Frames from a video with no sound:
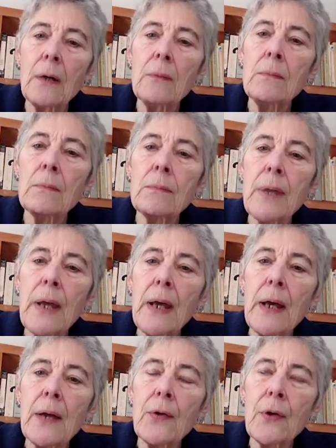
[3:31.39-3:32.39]

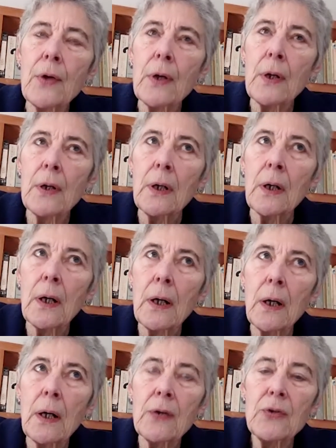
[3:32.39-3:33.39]

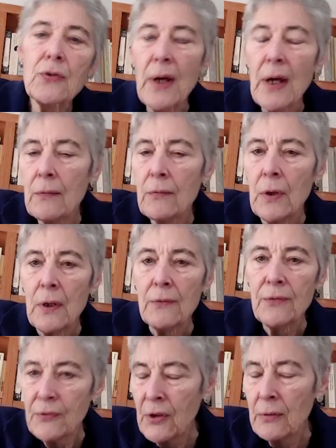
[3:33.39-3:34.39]
You have
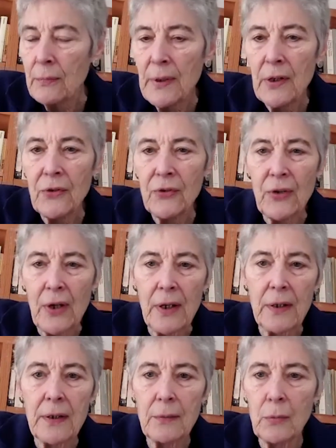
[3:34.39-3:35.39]
15 minutes
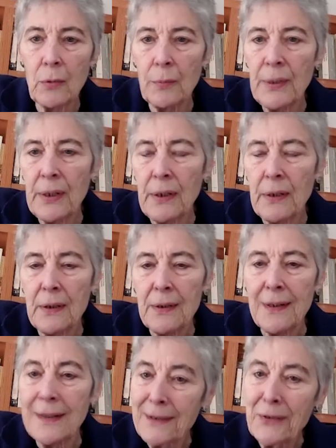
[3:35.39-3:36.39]
and it will be
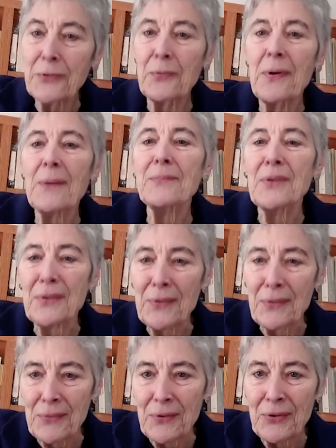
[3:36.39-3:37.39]
uninterrupted.
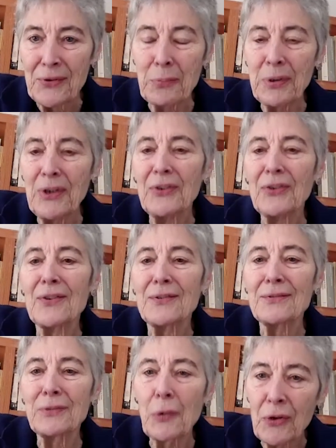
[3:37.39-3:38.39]
So please, the
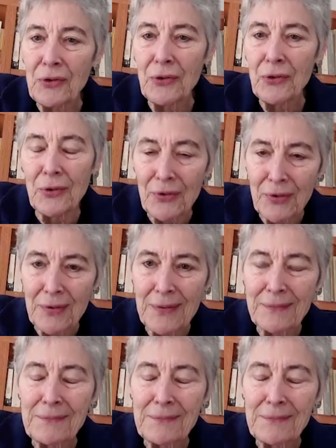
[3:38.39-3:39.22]
floor is yours.